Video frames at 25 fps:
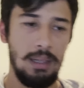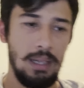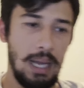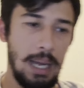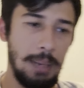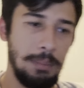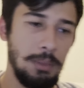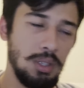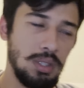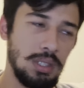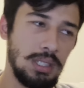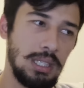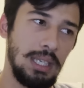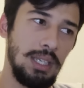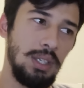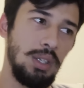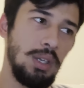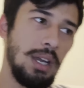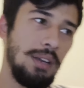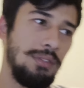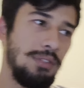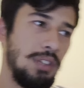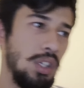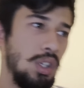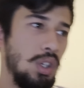i'm not saying you
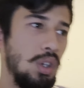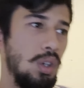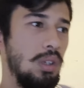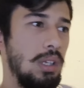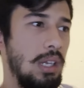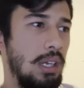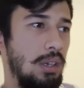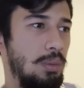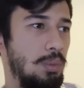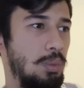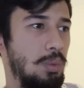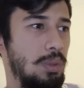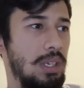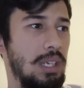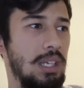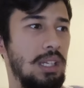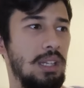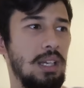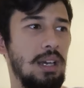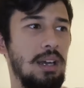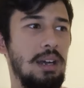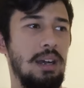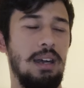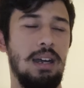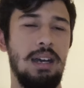have to go like read
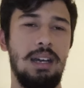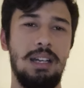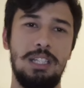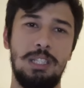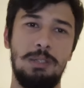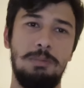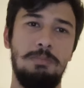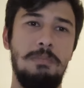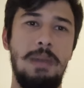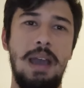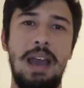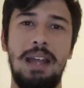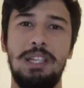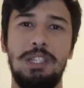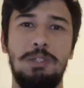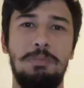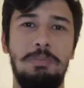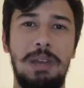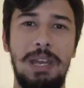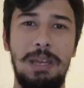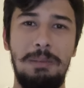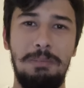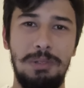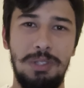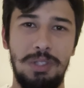the hardest maths
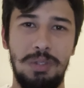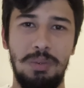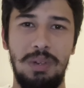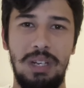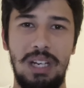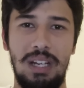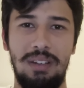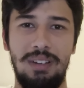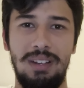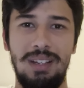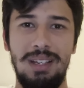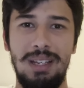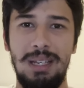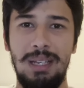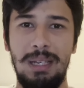papers or whatever